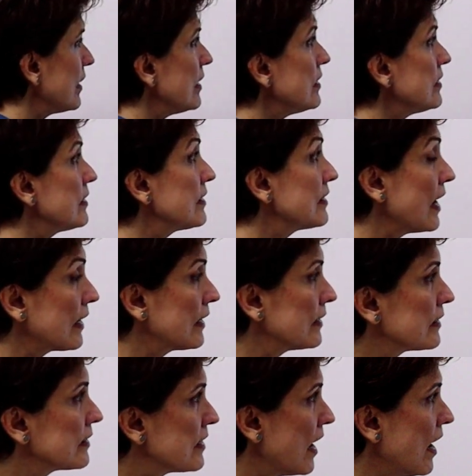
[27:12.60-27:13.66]
one is
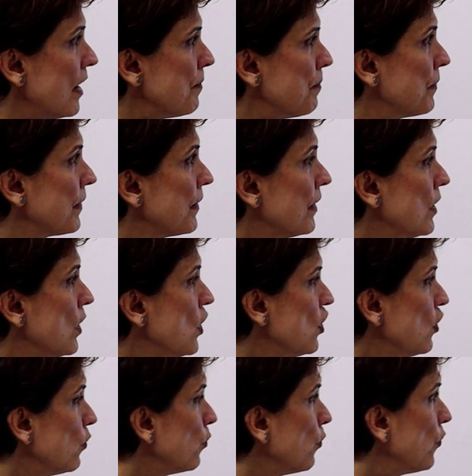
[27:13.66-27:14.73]
second time.
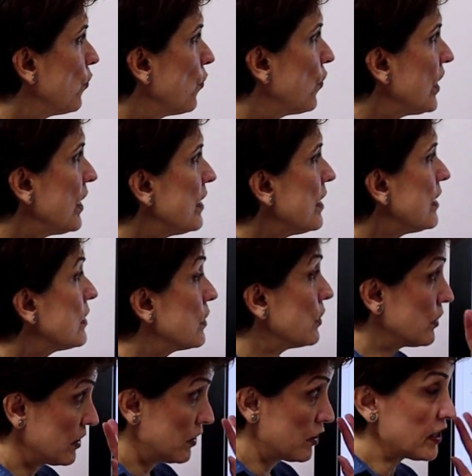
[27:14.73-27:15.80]
We need
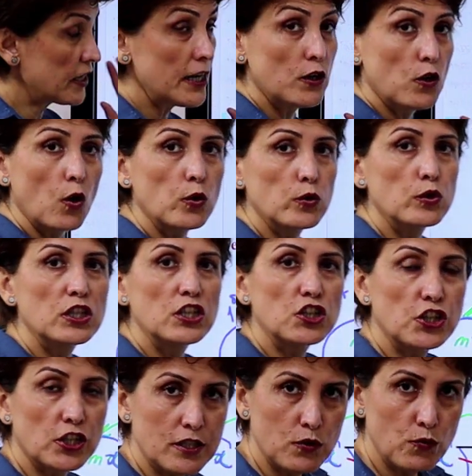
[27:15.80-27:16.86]
to, three
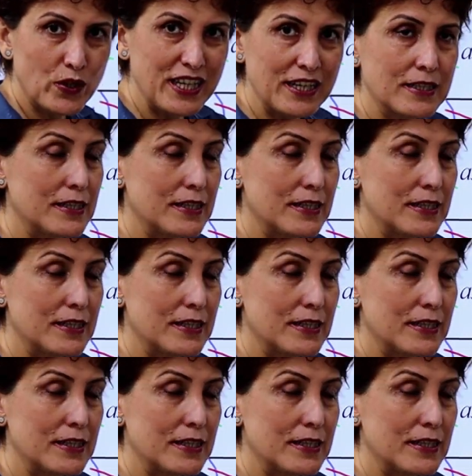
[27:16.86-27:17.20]
conditions we